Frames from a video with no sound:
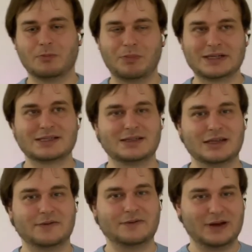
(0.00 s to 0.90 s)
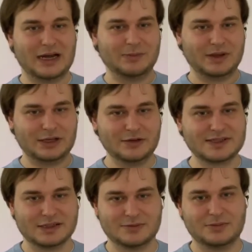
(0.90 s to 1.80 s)
But if I'm the
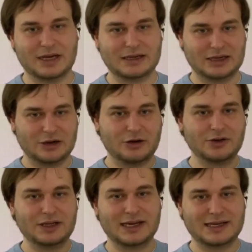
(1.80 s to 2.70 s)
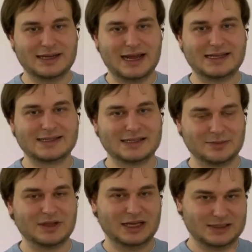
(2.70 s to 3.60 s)
user and I only get x in
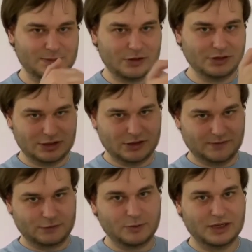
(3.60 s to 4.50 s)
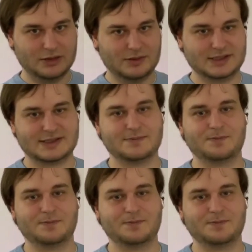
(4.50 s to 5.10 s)
the exponent of group elements,